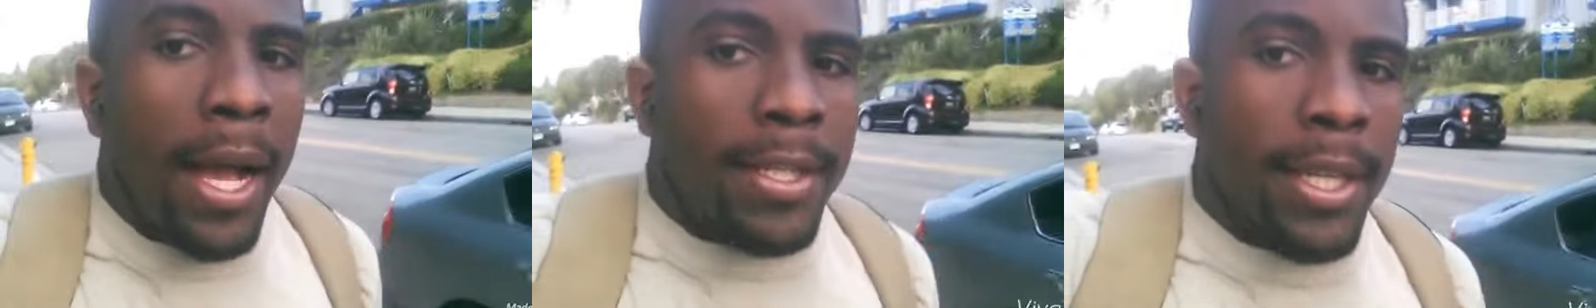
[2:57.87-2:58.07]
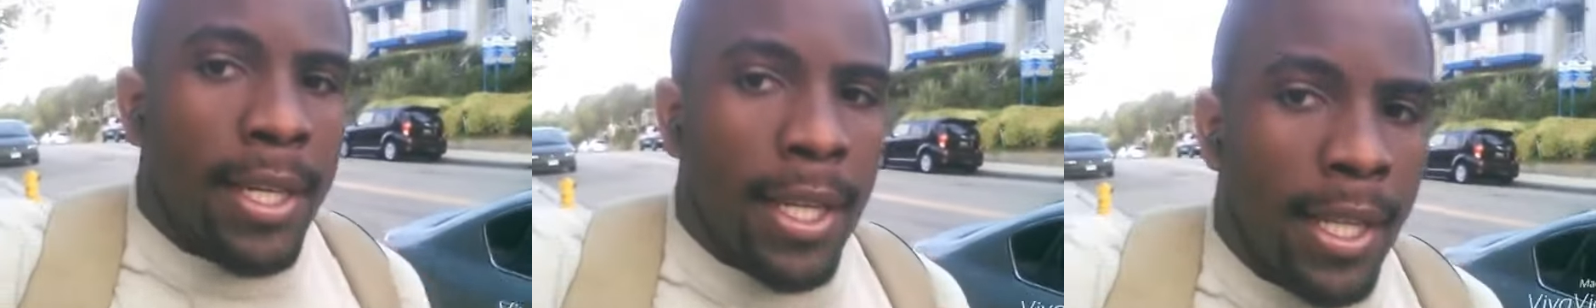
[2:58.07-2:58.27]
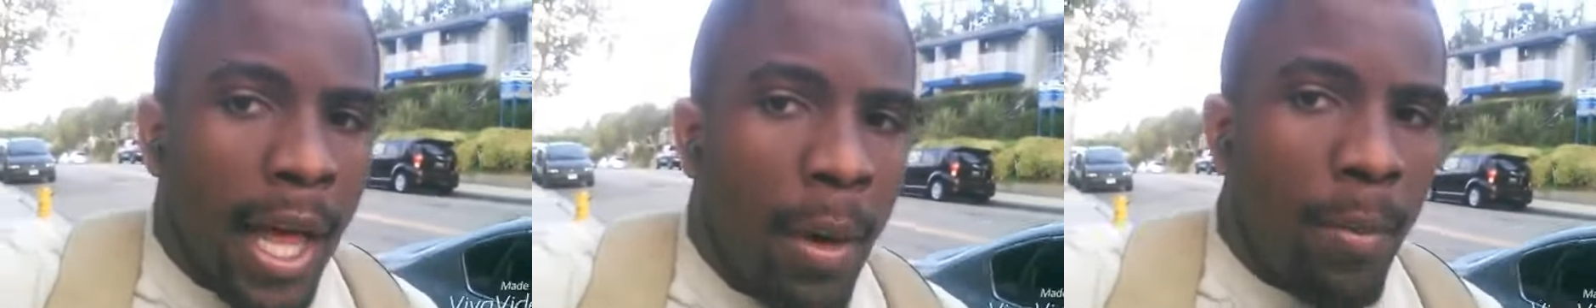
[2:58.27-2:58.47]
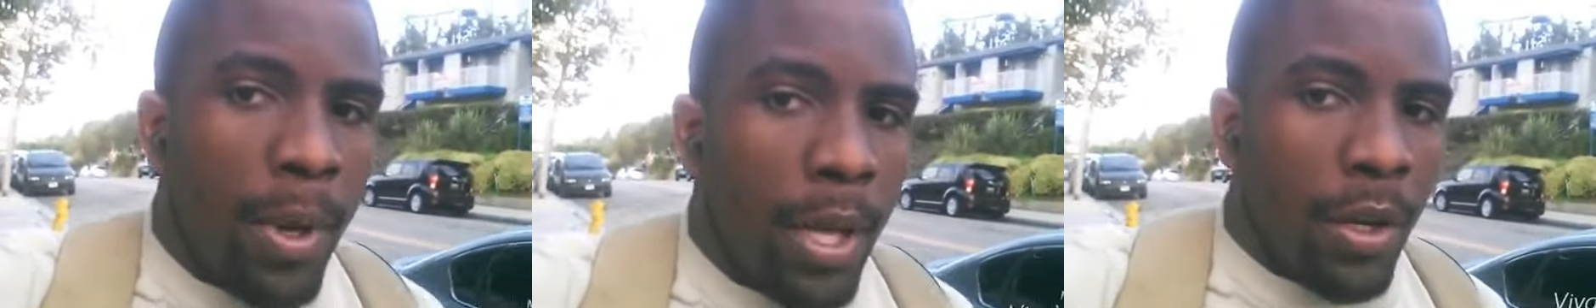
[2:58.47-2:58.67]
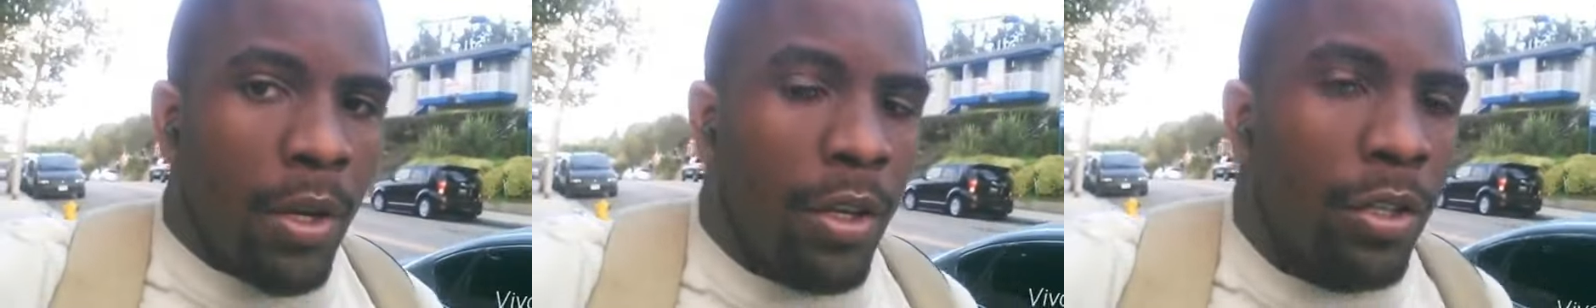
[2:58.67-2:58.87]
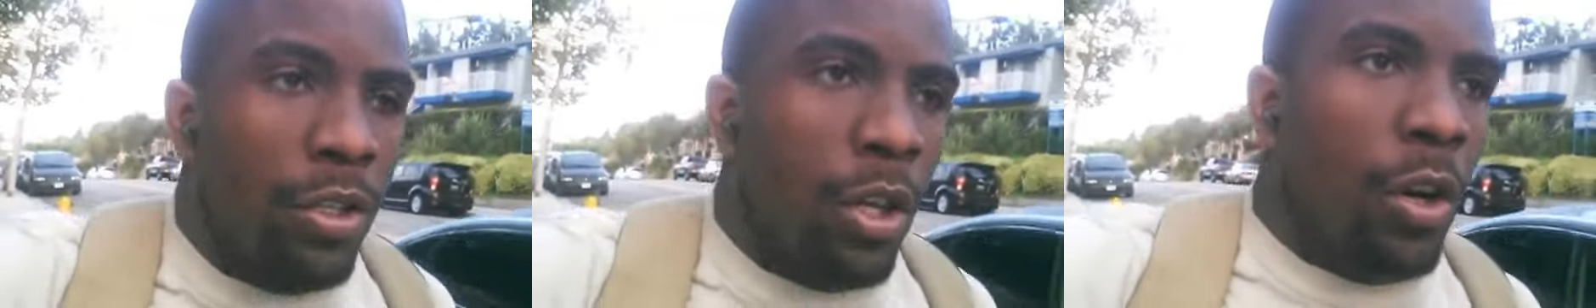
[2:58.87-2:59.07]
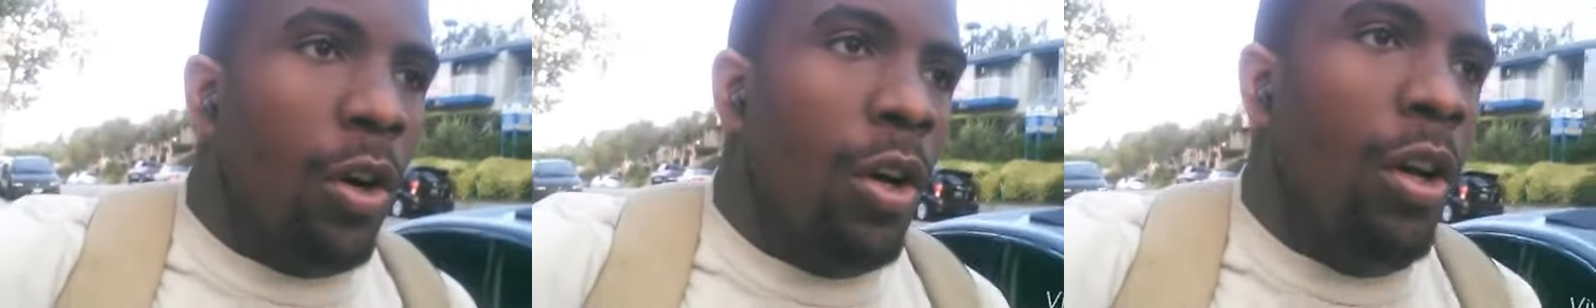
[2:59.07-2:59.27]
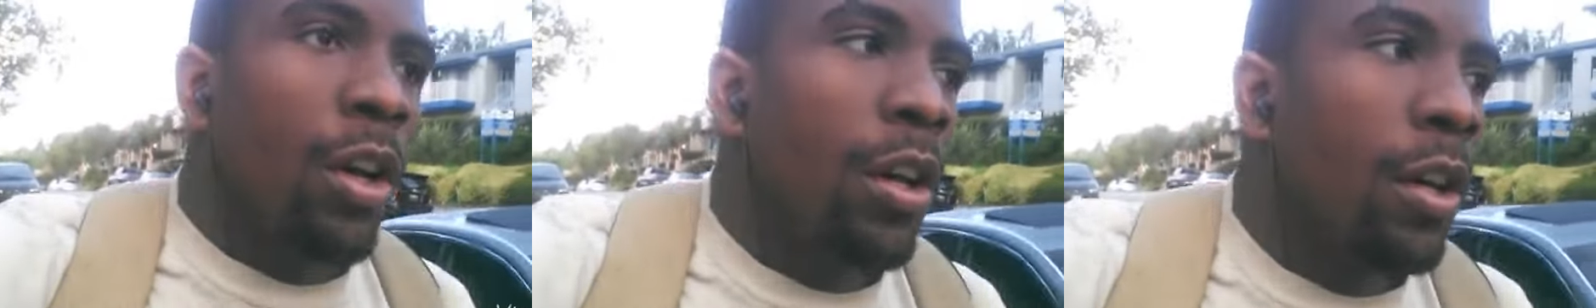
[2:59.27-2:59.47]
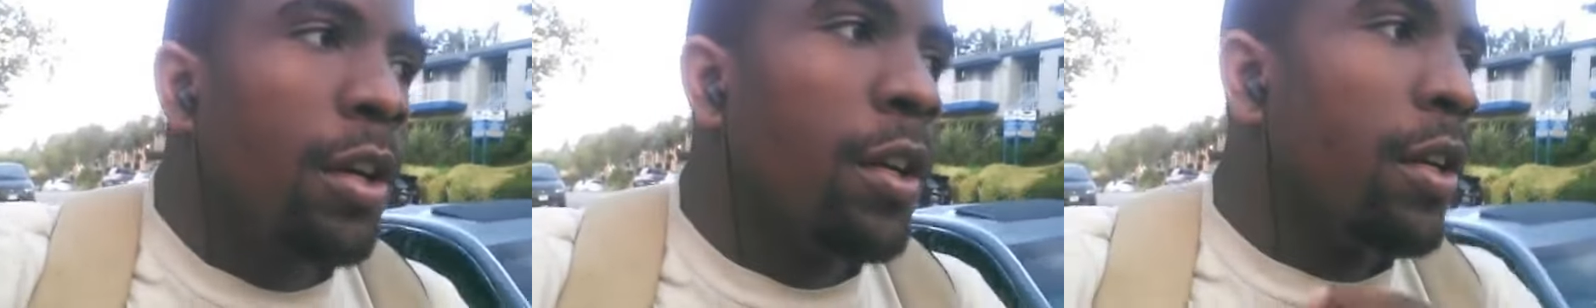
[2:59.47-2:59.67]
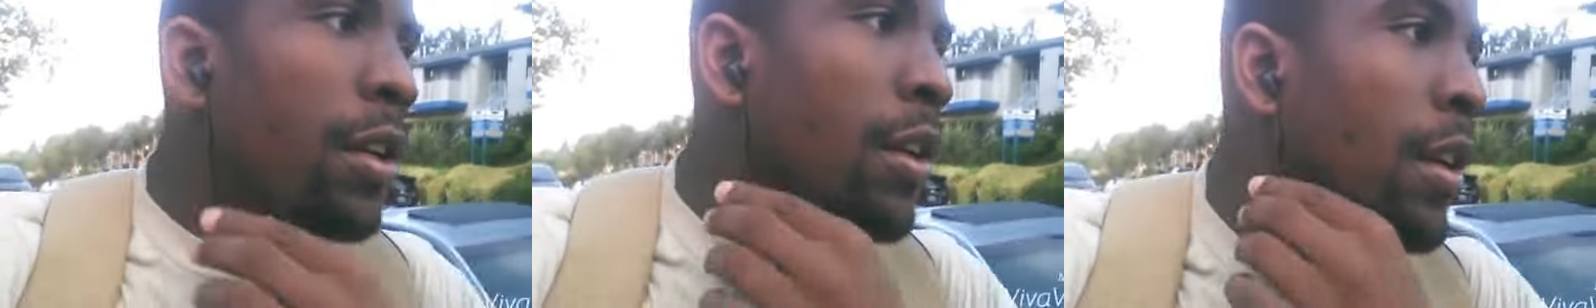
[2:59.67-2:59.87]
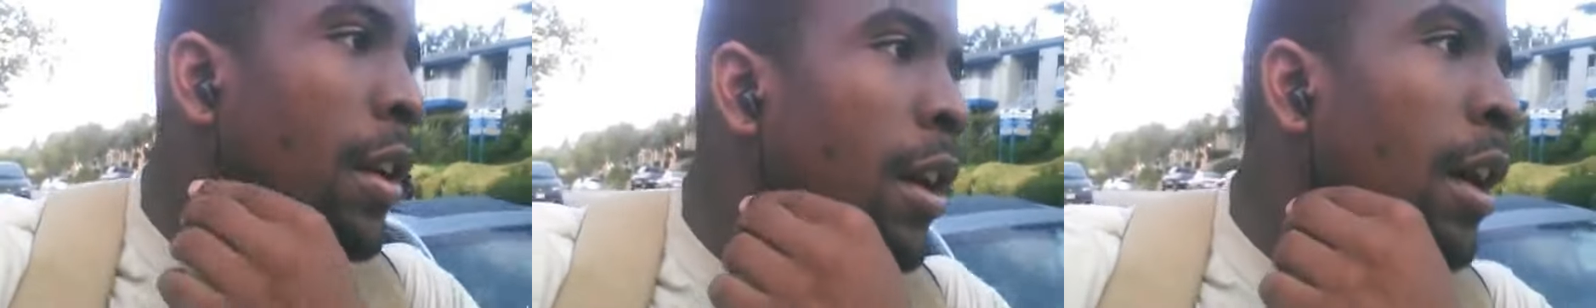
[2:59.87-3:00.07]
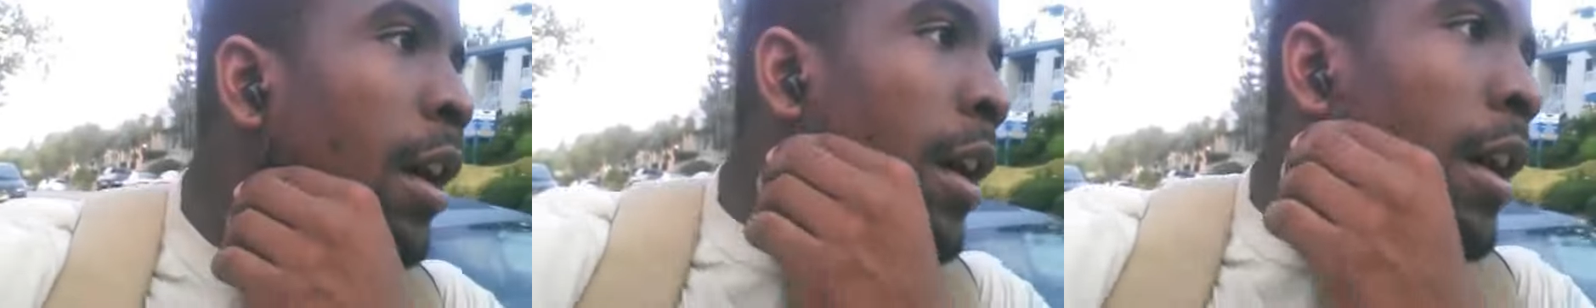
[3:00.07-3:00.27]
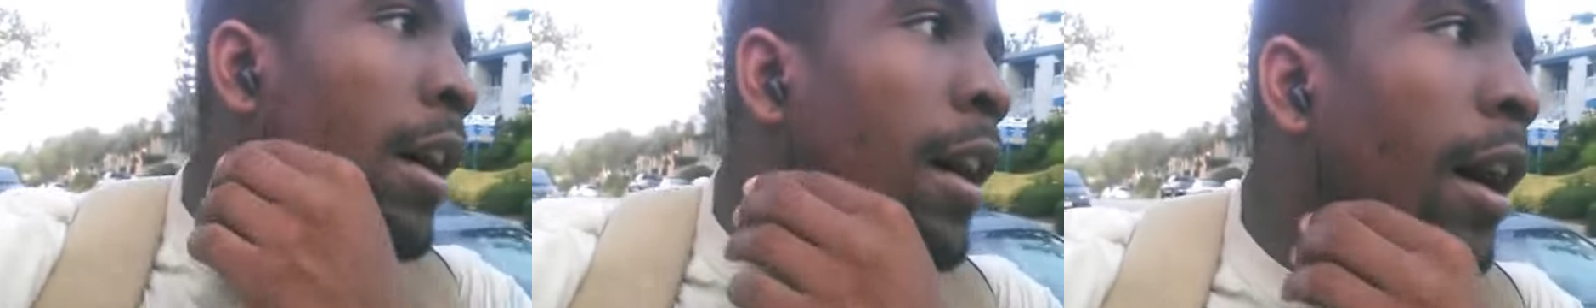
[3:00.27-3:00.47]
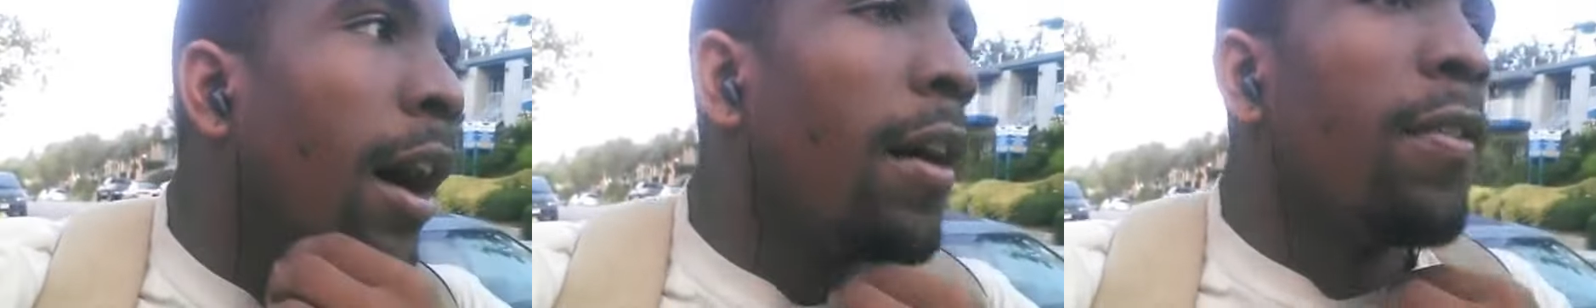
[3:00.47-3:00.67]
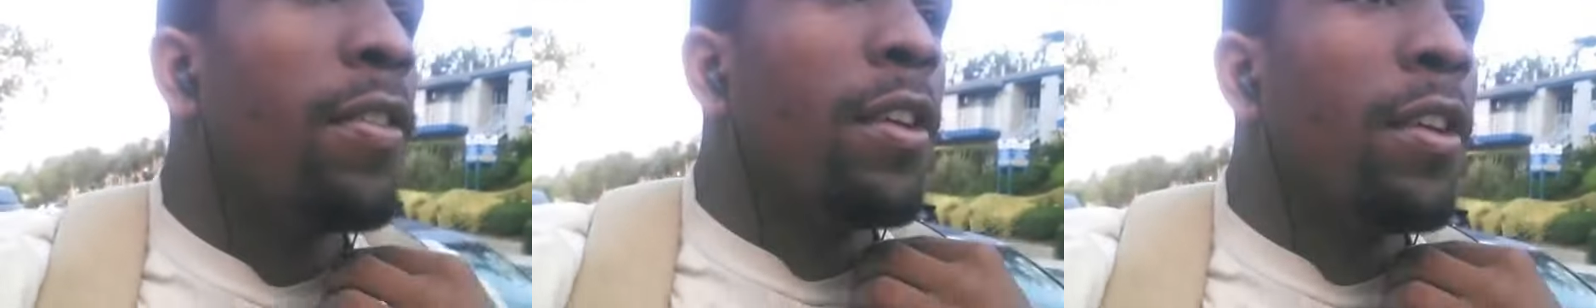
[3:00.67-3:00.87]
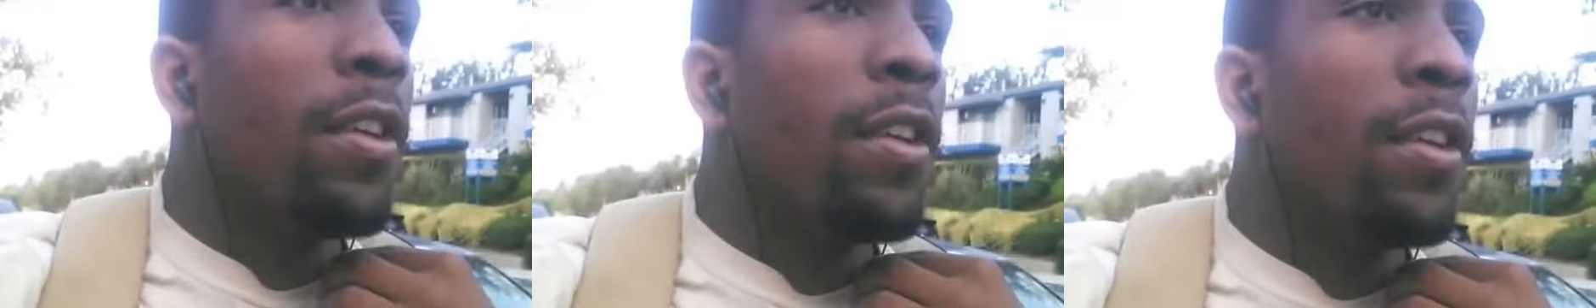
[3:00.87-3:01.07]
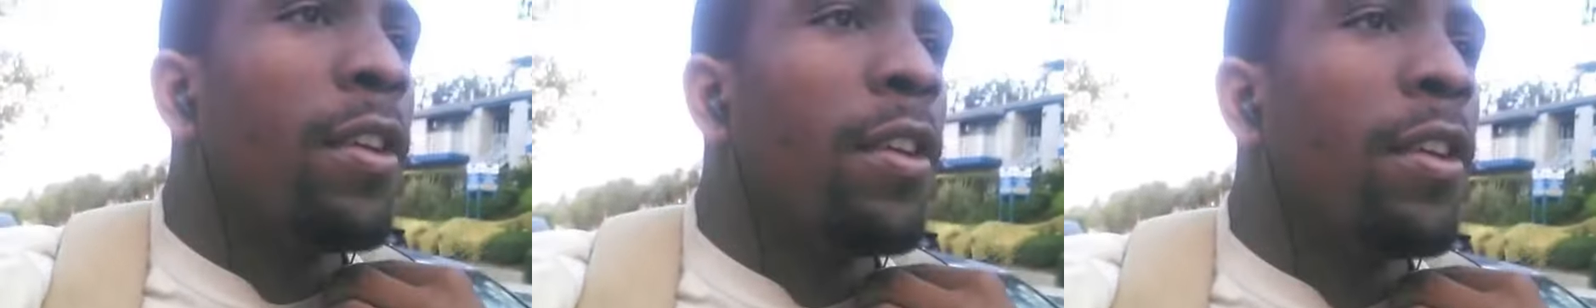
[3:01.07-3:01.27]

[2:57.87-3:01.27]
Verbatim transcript: has gotten a lot better. So I feel like